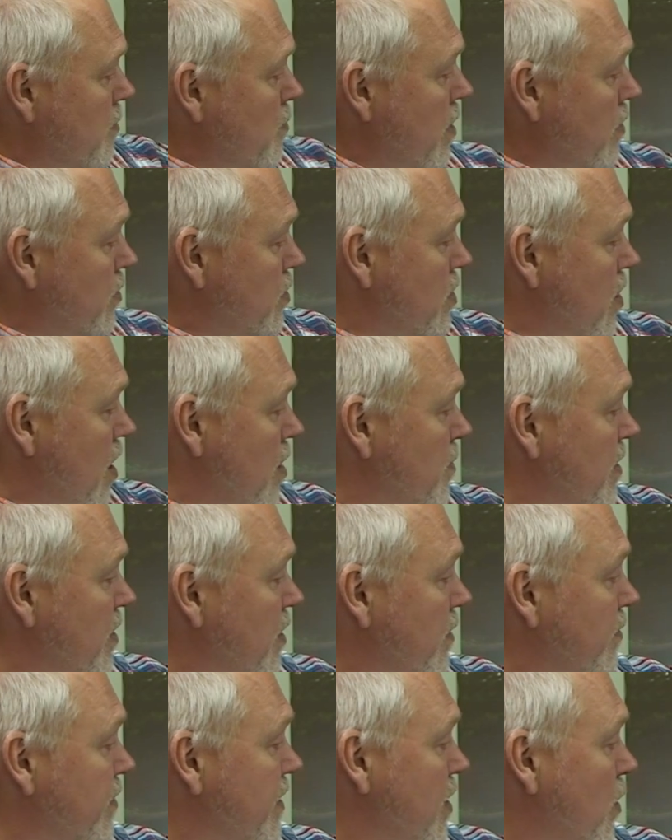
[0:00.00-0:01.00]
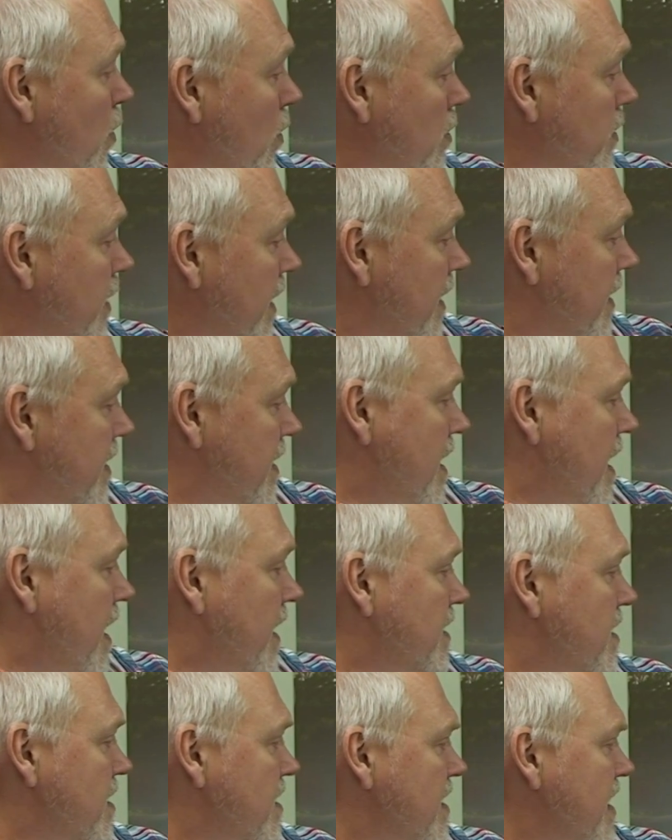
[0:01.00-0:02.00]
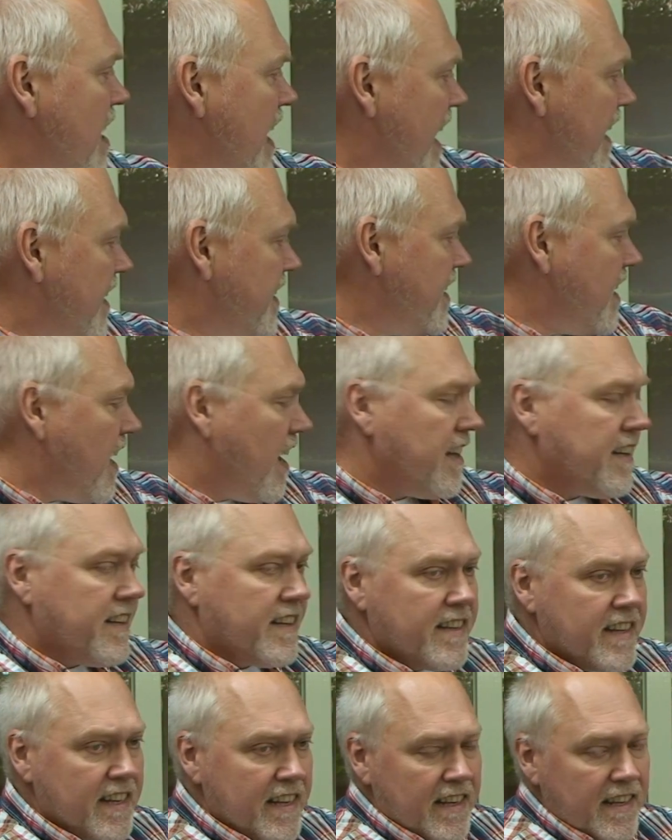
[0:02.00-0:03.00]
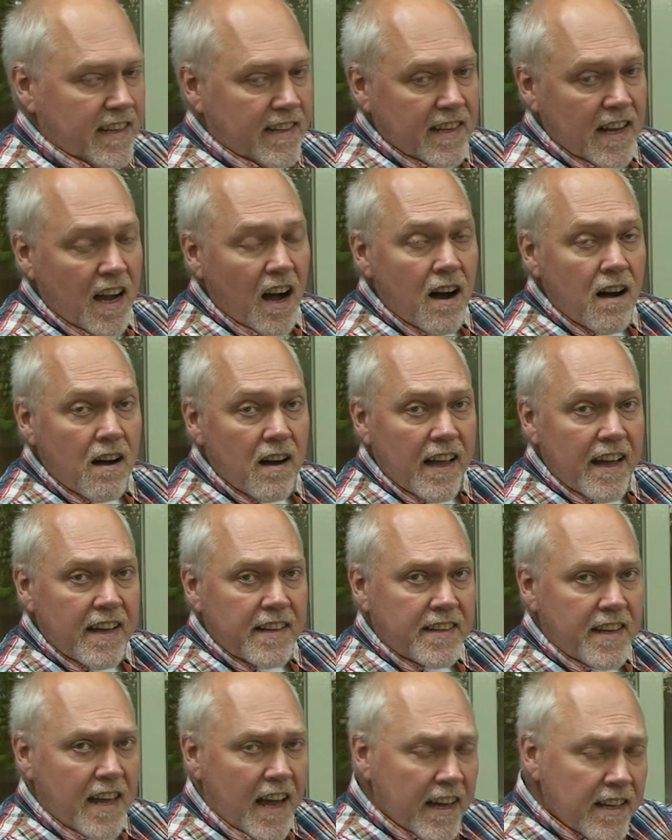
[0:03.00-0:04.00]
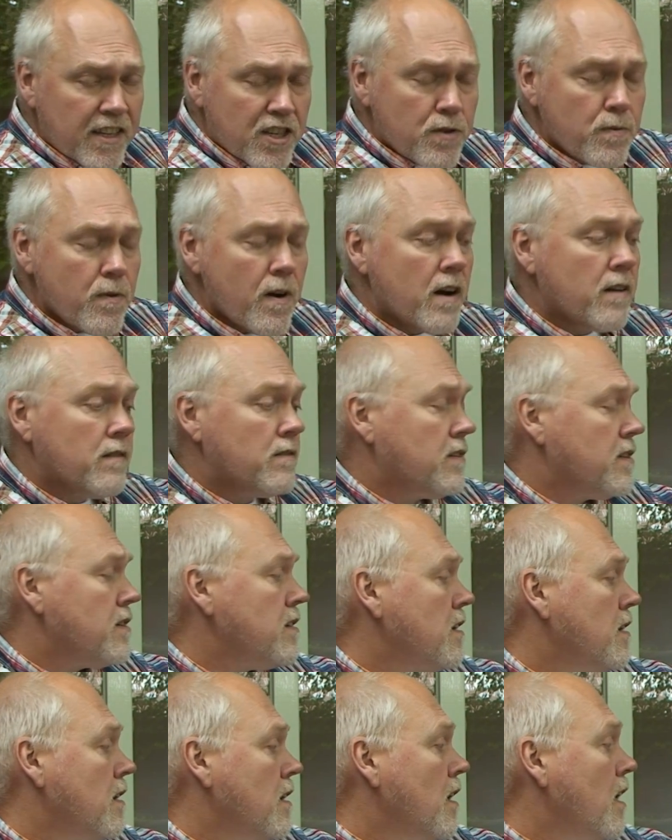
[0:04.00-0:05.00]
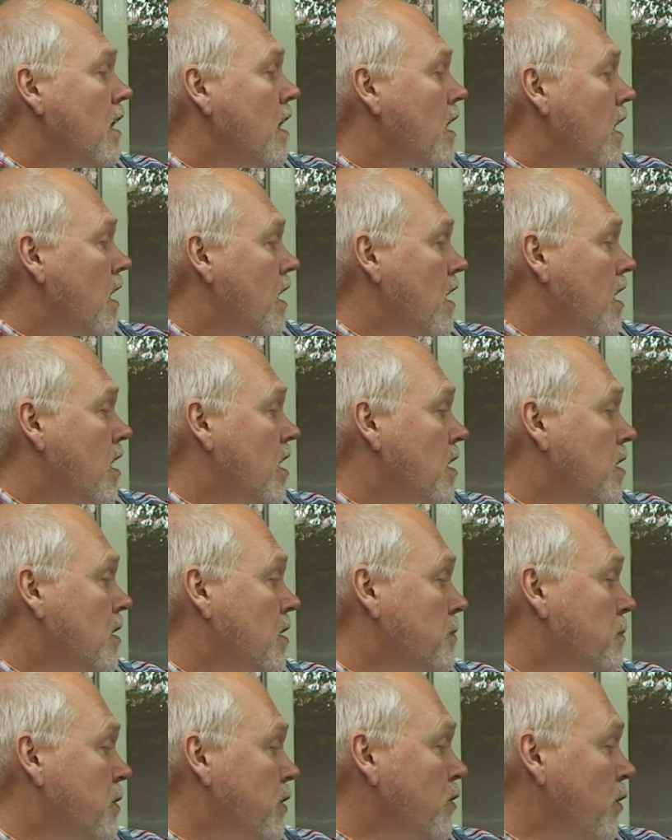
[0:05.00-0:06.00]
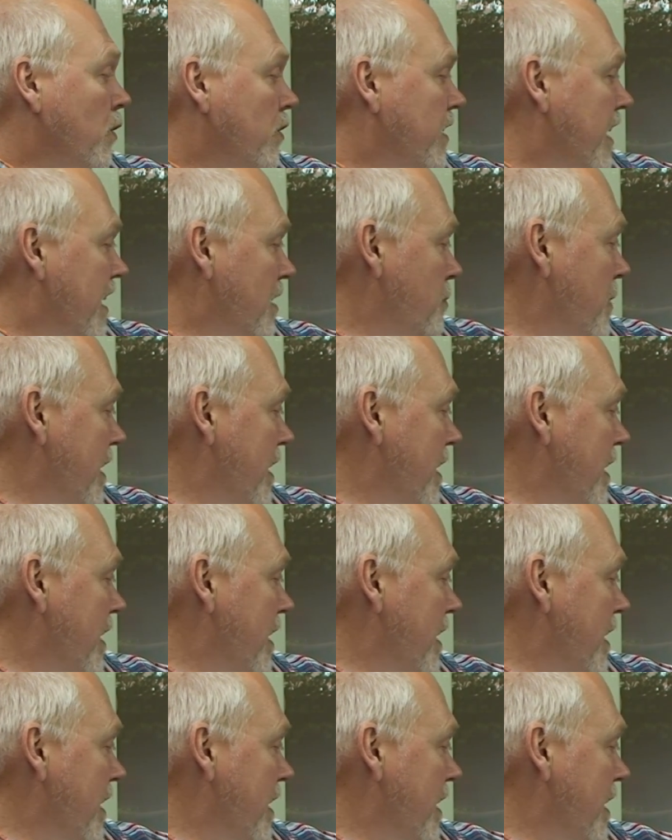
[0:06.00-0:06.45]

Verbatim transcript: most common of the old 88s, is the 88D. There are 88s around, but not that